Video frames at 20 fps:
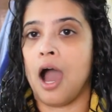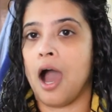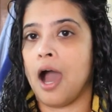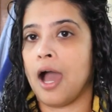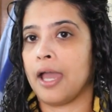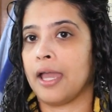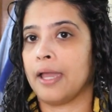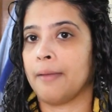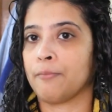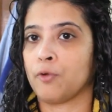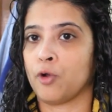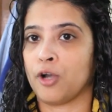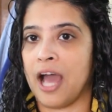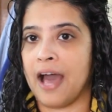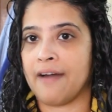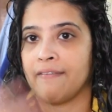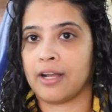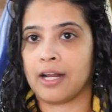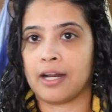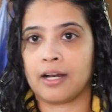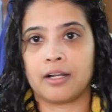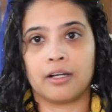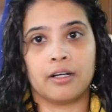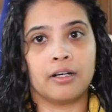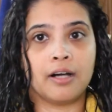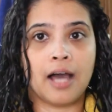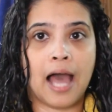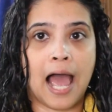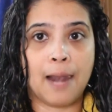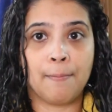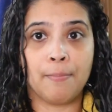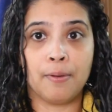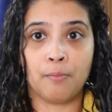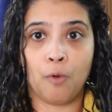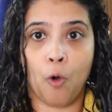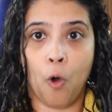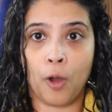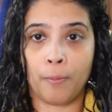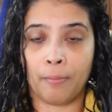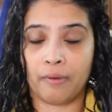I am going to have an
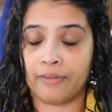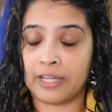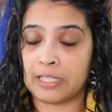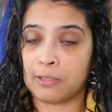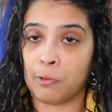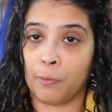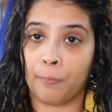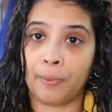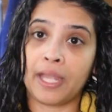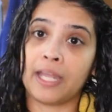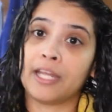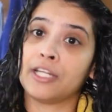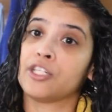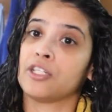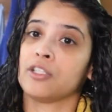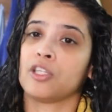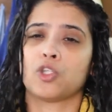album on my Facebook page.